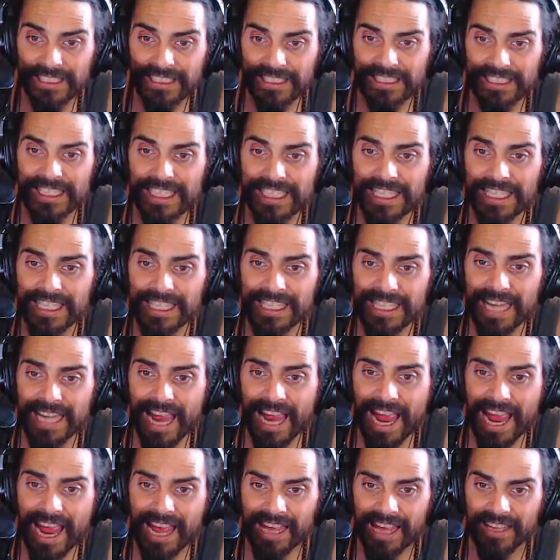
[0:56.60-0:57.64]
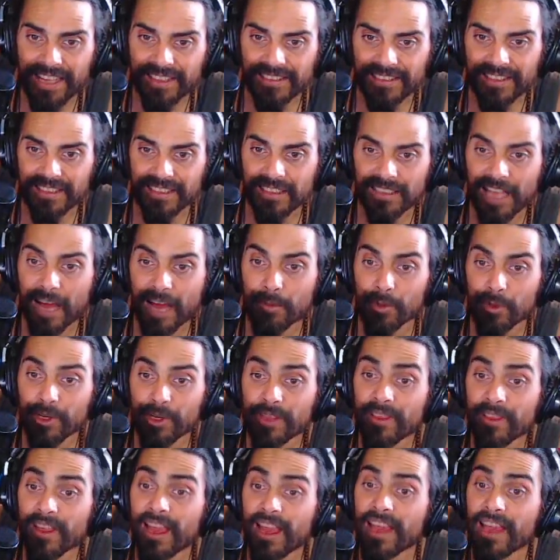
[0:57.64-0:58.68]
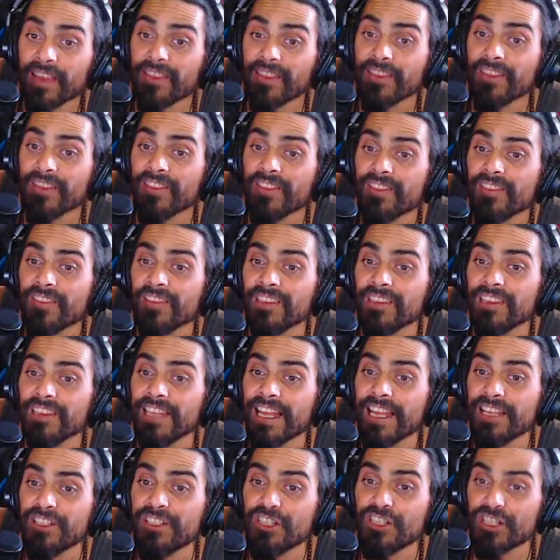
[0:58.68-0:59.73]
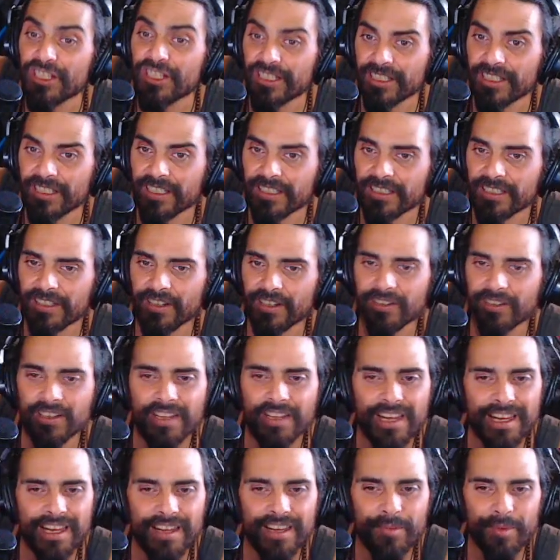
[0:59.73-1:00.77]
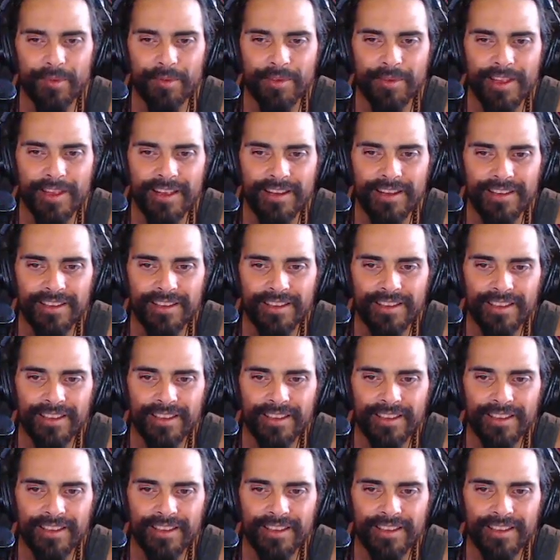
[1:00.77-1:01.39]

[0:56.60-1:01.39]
D and says Labyrinth and Legend. Oh yeah, remember that?